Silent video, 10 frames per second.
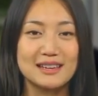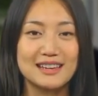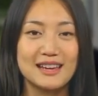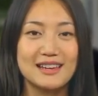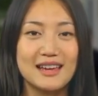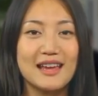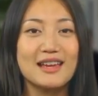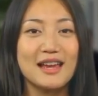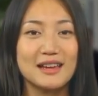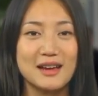
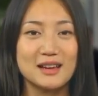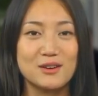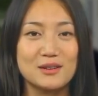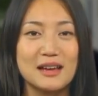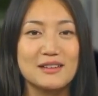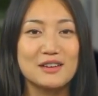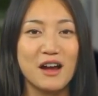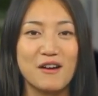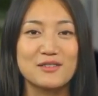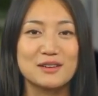designating a laser safety
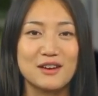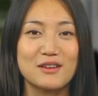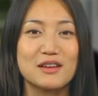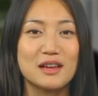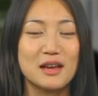officer